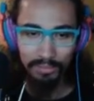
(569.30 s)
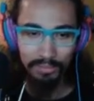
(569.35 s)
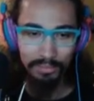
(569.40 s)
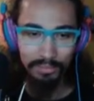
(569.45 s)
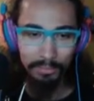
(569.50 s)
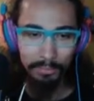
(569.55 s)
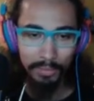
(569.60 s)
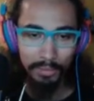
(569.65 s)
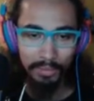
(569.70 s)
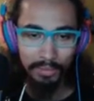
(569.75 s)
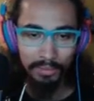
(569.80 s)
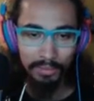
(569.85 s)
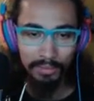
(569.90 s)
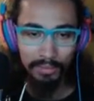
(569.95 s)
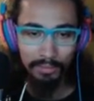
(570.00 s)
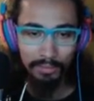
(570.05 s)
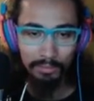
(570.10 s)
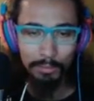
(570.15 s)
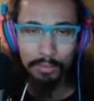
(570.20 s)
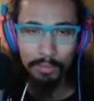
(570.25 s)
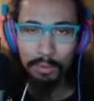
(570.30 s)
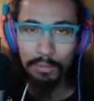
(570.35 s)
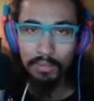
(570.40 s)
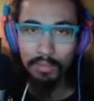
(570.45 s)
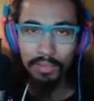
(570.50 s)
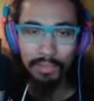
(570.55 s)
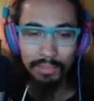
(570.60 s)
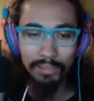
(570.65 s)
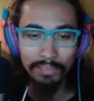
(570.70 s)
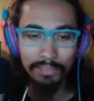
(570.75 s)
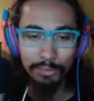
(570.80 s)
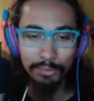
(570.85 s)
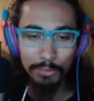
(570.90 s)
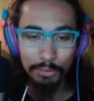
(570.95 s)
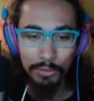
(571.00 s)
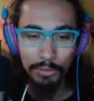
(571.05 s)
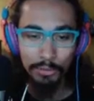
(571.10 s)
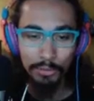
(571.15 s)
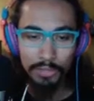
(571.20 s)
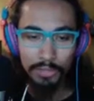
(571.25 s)
Man, remember like
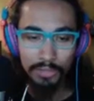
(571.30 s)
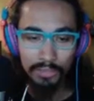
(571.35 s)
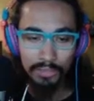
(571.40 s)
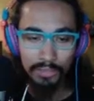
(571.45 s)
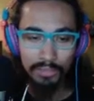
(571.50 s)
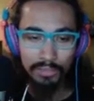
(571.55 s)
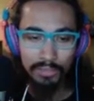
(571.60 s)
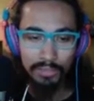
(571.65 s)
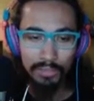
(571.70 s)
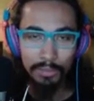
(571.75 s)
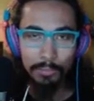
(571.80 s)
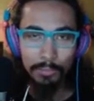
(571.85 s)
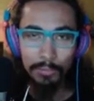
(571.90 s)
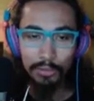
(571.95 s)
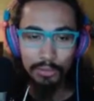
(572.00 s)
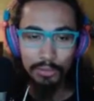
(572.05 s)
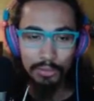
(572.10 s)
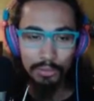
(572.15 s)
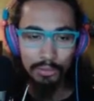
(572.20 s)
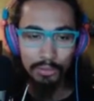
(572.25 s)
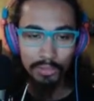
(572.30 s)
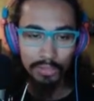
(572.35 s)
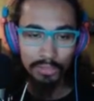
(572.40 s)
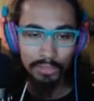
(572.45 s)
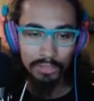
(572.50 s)
Super Street or Import Tuner?